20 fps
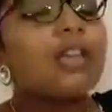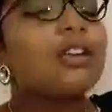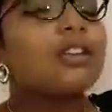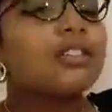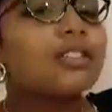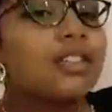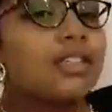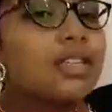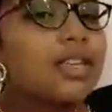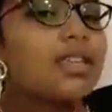
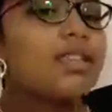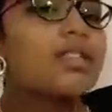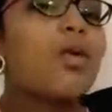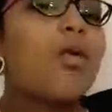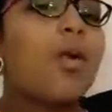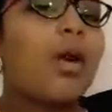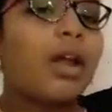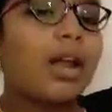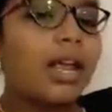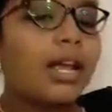This is
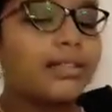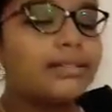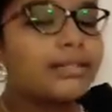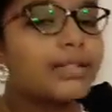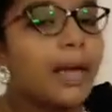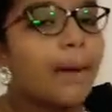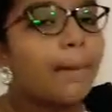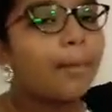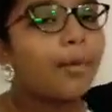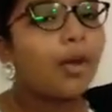one
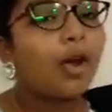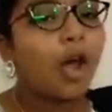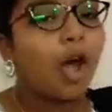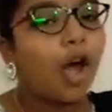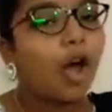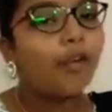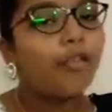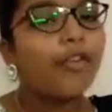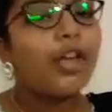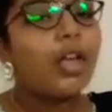example
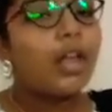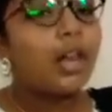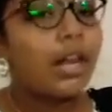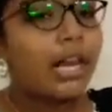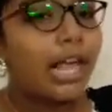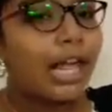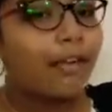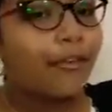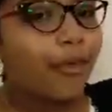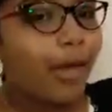of
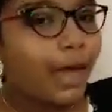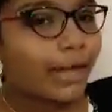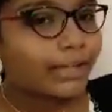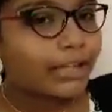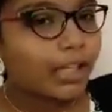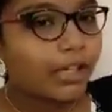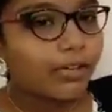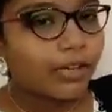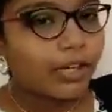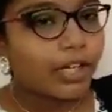live
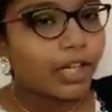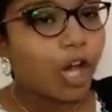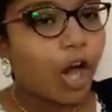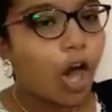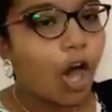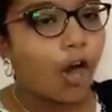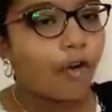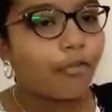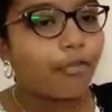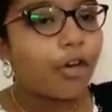activity
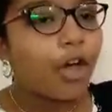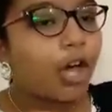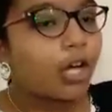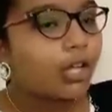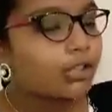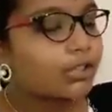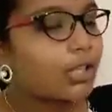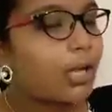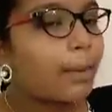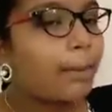of
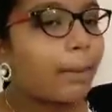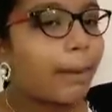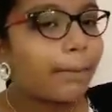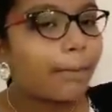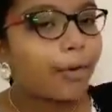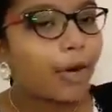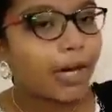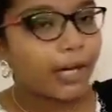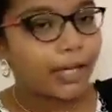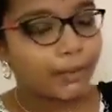cell
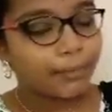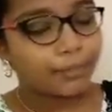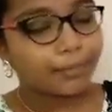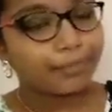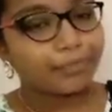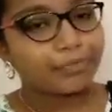membrane.